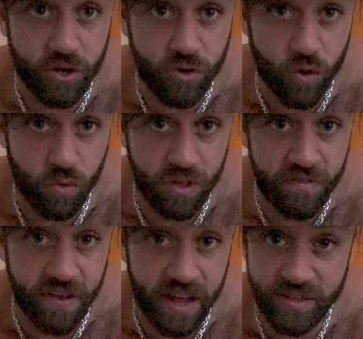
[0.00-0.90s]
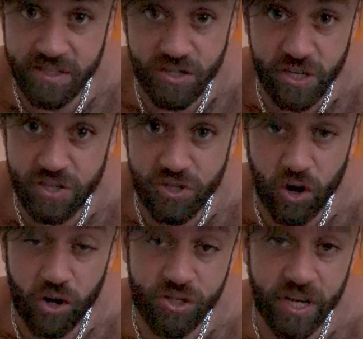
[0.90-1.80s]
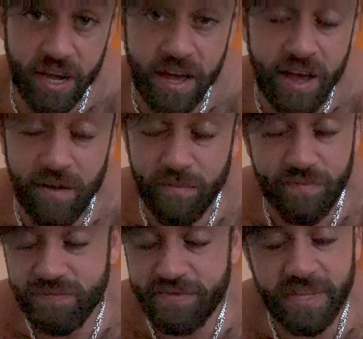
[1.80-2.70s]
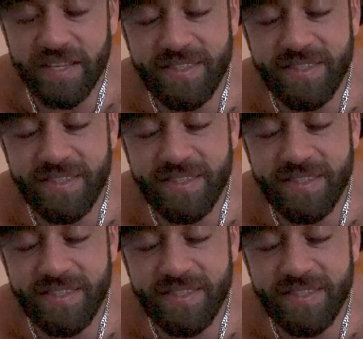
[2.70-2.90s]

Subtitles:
on her OnlyFans, and she's charging like